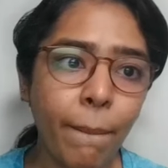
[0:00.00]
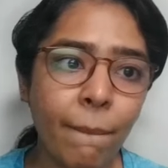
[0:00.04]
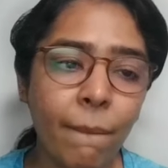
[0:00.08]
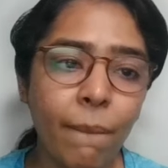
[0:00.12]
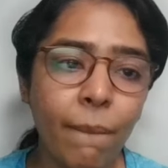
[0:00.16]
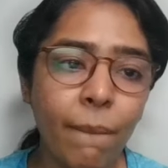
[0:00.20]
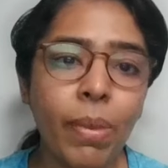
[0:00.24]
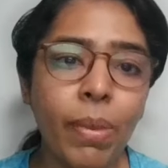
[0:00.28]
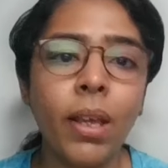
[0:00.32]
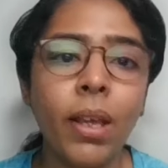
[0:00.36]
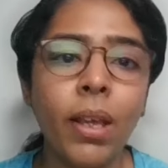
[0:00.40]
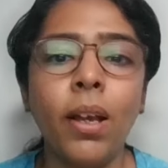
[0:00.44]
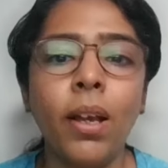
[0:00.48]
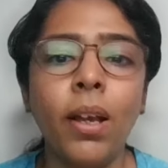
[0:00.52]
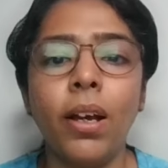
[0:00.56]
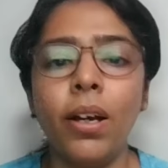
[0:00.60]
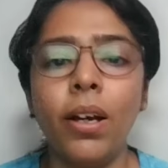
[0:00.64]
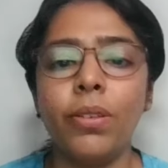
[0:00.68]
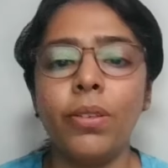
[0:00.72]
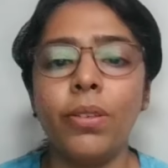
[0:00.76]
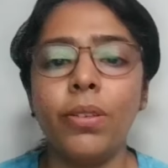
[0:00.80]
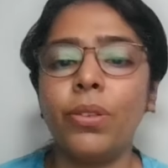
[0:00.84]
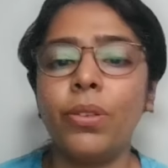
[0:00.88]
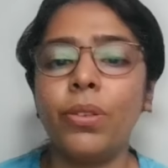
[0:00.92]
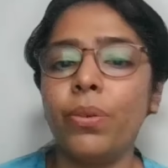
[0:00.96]
So
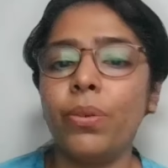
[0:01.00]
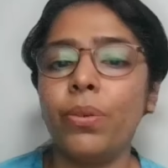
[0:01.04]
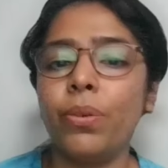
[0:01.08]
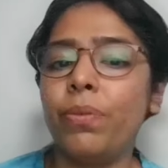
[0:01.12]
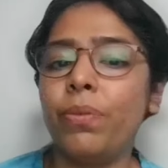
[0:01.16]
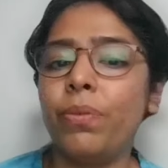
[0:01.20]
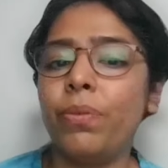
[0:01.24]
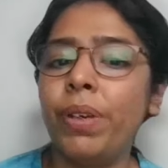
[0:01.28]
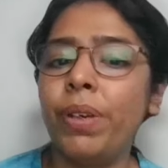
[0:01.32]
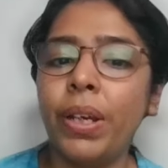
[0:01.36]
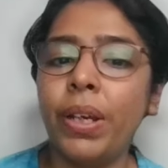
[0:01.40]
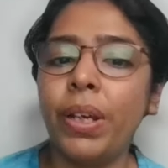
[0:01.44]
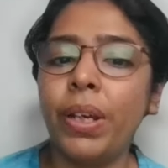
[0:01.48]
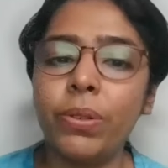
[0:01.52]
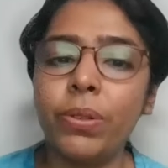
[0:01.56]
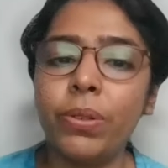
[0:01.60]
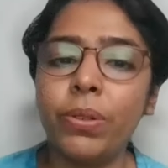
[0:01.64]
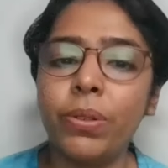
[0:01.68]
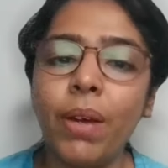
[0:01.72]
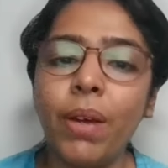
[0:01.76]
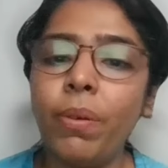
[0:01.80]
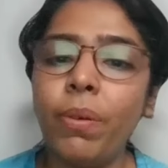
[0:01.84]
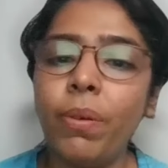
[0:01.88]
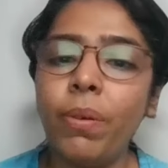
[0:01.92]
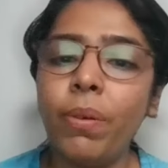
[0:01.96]
we also have a
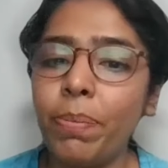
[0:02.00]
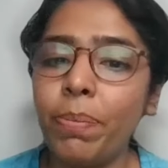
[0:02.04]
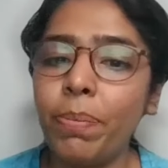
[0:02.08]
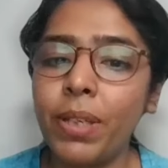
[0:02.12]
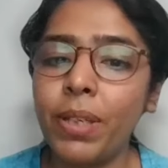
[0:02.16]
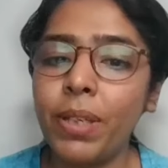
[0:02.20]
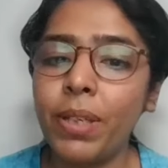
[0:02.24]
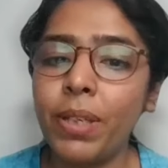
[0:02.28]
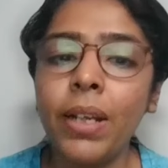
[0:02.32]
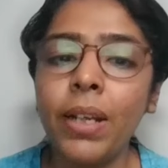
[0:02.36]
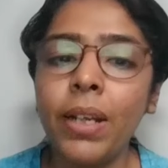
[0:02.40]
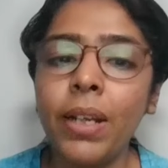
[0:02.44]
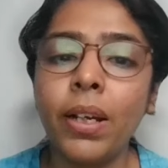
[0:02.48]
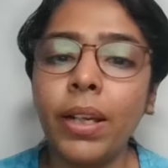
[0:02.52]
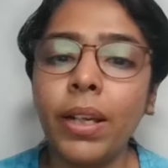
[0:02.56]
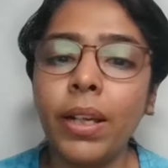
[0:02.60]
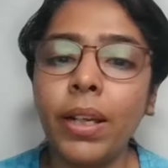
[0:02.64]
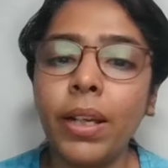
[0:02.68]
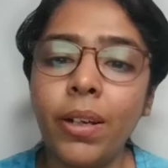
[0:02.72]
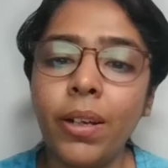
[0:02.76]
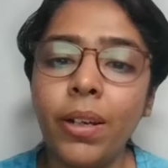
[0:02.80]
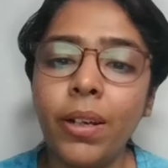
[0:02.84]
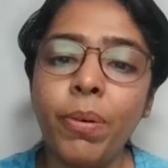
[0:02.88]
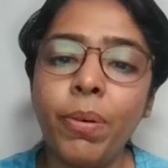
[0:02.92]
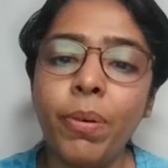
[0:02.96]
website, a
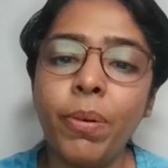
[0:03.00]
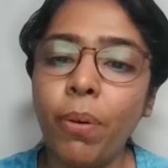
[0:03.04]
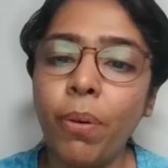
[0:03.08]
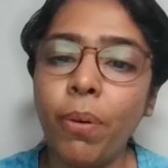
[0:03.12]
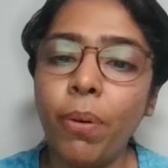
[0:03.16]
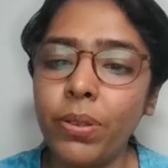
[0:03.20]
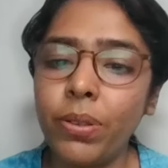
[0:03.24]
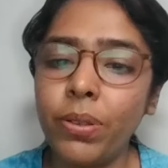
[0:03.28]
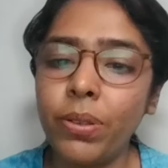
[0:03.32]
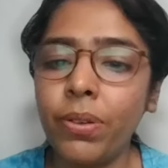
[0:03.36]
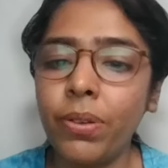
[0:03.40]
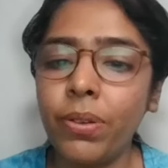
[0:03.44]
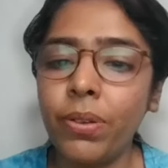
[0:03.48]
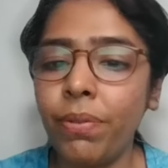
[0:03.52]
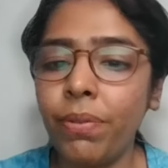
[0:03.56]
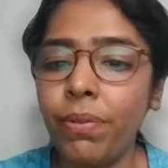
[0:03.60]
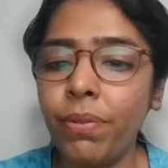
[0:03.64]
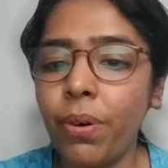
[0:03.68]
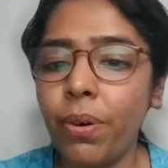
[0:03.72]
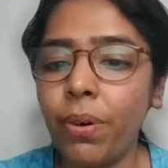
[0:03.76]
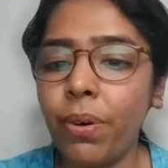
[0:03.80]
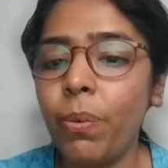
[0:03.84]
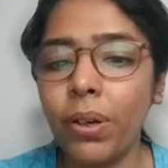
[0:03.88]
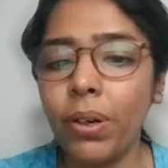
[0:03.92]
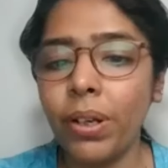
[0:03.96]
GitHub repository
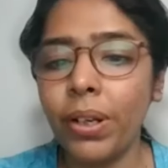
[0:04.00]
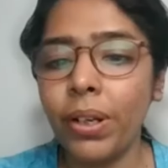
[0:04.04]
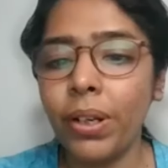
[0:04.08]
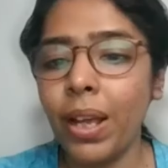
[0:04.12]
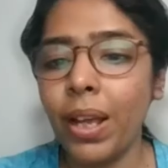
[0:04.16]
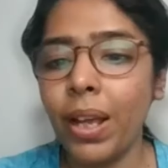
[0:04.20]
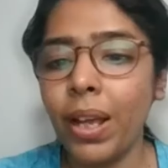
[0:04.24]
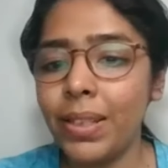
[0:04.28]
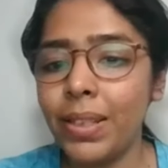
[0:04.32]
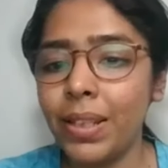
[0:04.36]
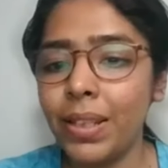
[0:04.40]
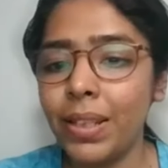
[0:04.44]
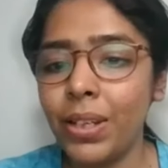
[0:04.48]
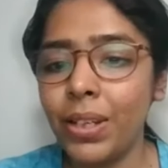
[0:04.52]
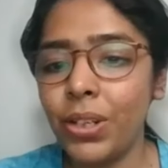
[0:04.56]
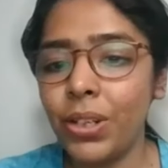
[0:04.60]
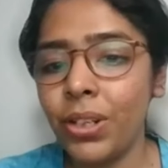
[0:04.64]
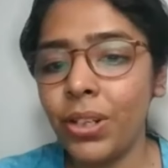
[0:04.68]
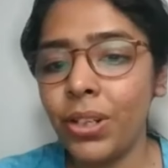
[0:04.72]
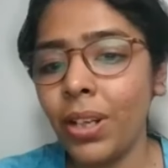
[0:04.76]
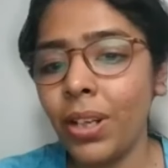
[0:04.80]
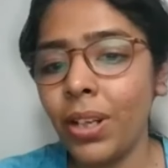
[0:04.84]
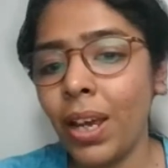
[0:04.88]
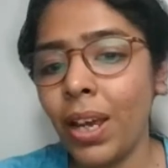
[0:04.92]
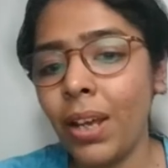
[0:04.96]
for World Health
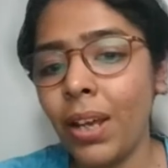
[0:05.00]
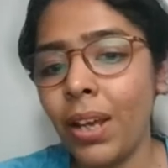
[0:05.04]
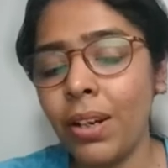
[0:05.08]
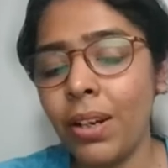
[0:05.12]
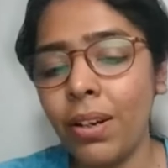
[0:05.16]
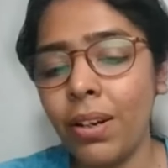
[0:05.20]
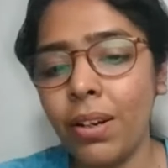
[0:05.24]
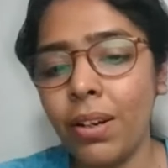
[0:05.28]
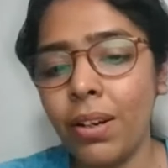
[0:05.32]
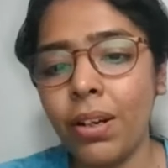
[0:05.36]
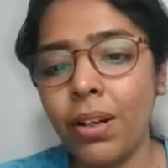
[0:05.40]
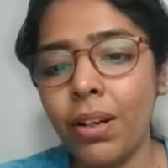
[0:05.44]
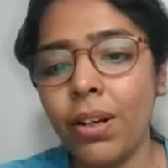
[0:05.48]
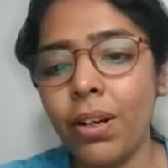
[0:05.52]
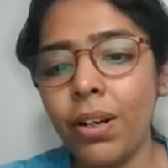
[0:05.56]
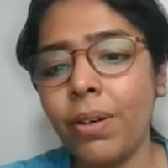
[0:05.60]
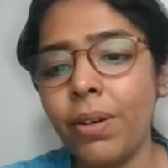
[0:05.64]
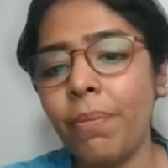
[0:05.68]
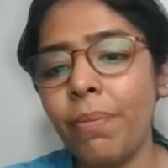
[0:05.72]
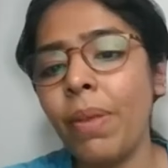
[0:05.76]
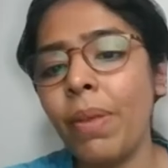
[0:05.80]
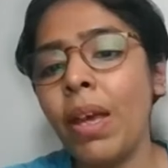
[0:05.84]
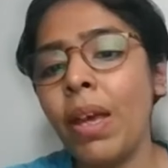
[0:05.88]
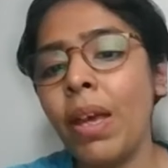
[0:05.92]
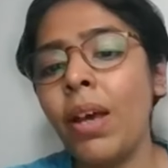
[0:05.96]
Organization,
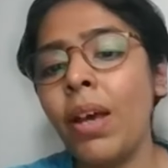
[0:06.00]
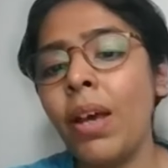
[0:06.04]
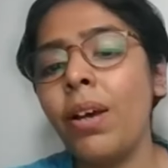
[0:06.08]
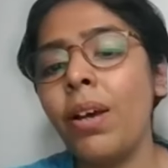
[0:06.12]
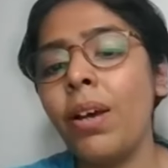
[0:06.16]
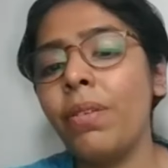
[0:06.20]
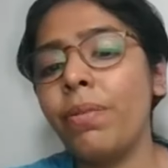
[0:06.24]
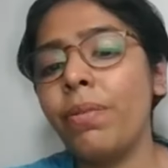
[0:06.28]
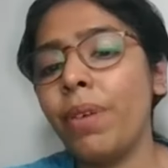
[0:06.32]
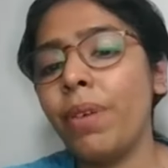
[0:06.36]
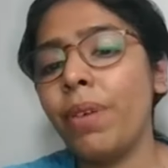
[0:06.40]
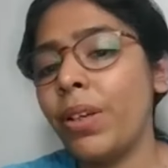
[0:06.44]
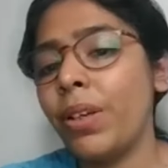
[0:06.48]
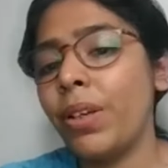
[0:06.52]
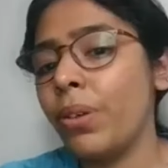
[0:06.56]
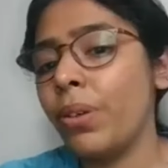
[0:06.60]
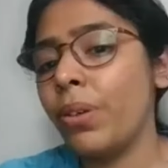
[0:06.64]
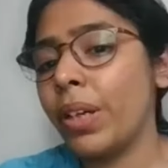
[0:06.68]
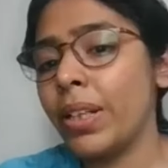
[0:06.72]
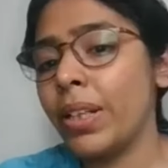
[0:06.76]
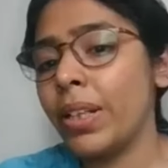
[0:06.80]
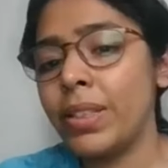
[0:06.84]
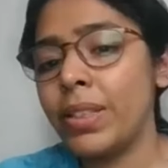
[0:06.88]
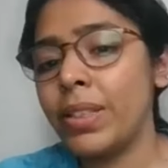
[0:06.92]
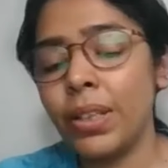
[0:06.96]
and
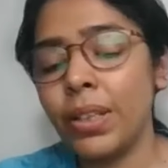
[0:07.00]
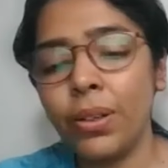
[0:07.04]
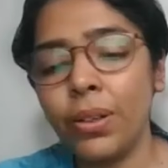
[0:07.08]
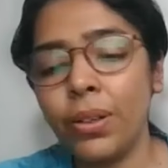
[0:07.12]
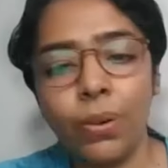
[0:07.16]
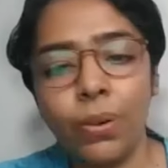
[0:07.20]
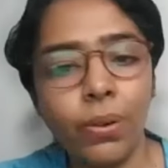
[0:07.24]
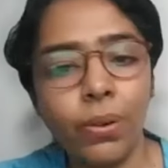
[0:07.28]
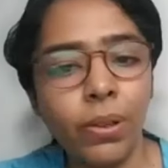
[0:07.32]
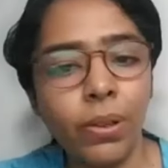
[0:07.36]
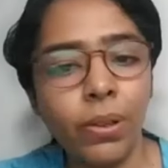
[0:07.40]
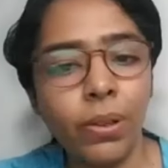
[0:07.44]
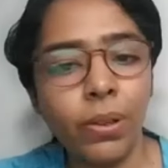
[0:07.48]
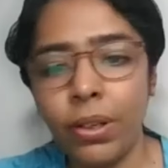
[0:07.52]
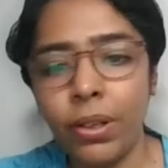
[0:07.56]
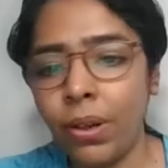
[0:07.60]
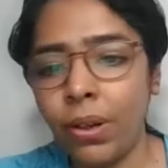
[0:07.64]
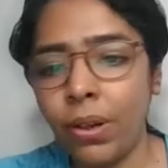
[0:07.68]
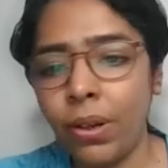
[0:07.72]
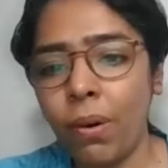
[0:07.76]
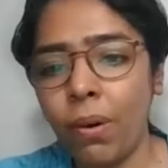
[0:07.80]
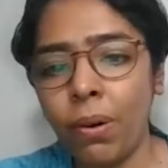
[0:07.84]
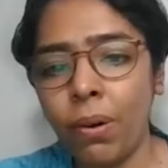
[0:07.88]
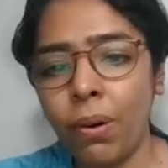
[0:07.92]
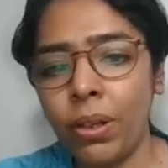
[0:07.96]
where you can see
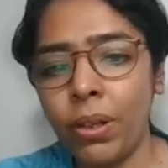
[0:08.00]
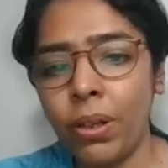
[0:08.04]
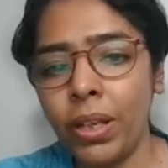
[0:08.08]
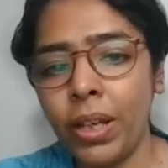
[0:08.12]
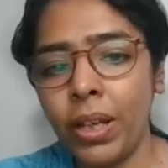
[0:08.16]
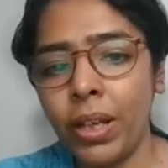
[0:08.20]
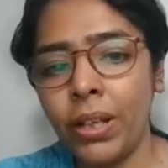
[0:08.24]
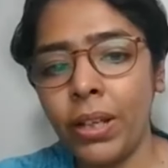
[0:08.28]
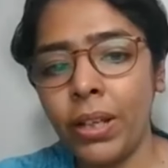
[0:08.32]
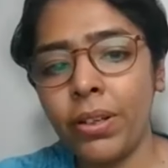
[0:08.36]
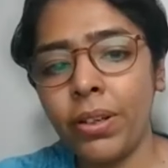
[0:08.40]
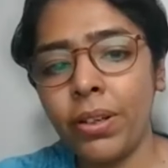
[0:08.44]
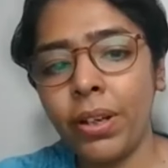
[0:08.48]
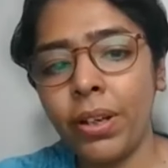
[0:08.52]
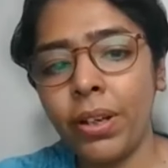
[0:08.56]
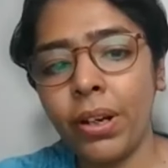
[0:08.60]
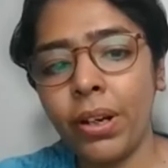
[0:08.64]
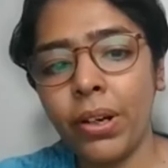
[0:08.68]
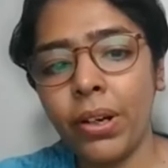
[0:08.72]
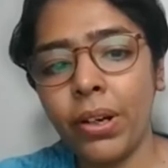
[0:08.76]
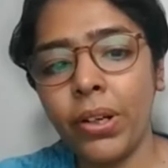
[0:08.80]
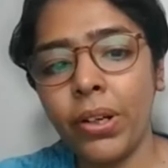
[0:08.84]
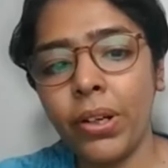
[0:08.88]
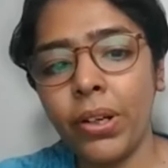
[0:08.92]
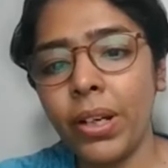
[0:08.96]
all the
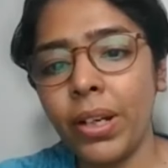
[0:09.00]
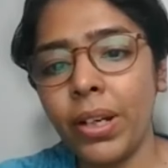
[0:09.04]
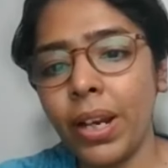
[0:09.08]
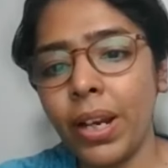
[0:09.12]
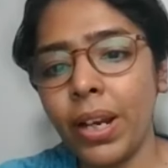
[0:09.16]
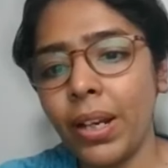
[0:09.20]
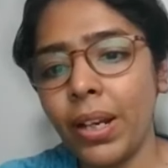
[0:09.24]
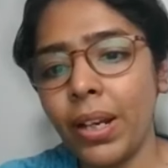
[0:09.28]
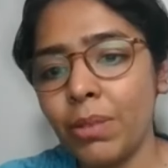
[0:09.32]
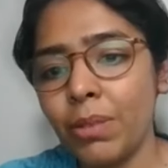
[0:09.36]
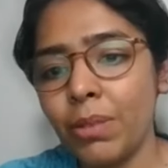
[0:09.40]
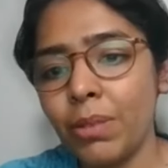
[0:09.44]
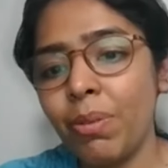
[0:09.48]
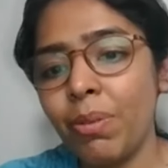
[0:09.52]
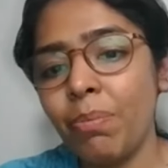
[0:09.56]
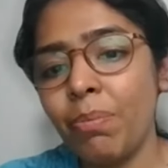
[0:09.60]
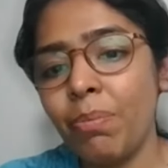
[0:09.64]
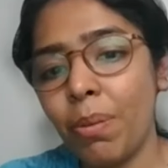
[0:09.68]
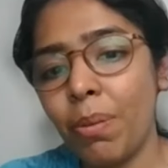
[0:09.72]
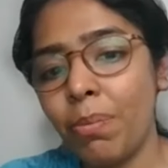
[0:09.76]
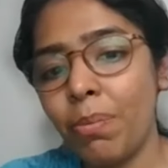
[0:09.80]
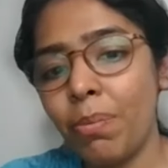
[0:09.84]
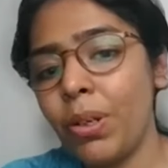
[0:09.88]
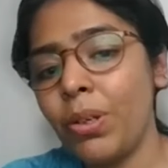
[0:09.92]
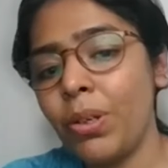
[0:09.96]
L3 content that has
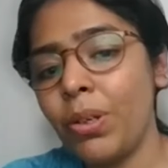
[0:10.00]
been